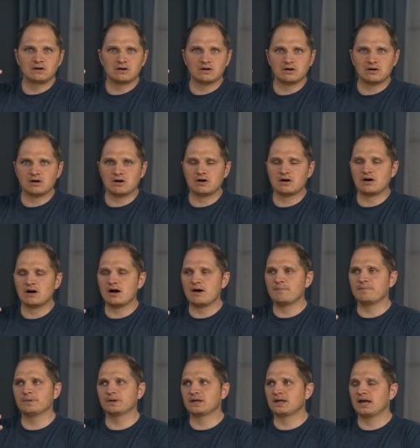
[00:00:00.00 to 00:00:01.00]

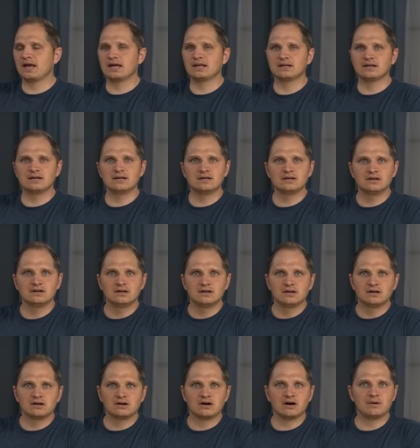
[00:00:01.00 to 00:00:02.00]
complicated,
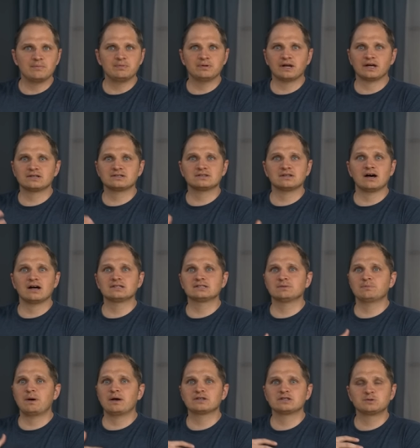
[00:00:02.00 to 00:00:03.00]
complex
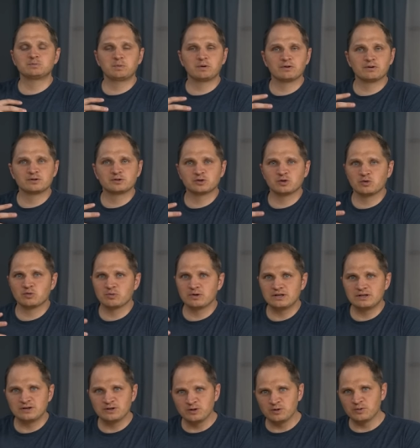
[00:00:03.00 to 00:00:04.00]
thoughts about spiritual
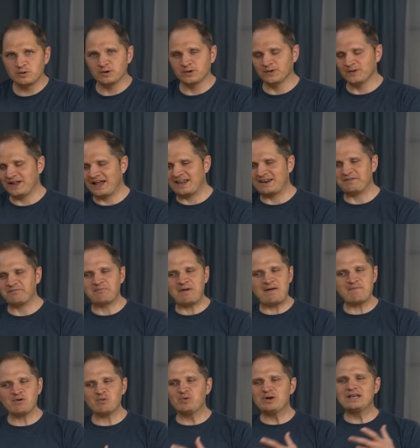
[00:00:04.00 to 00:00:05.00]
renewal, and
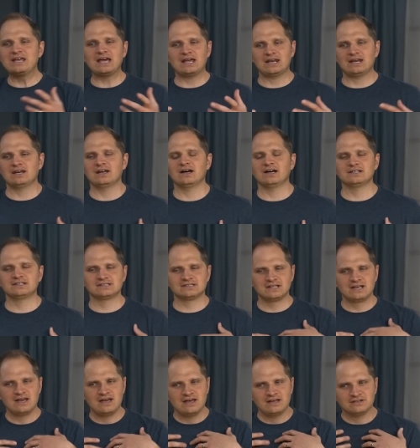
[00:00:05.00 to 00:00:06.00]
maybe we get in us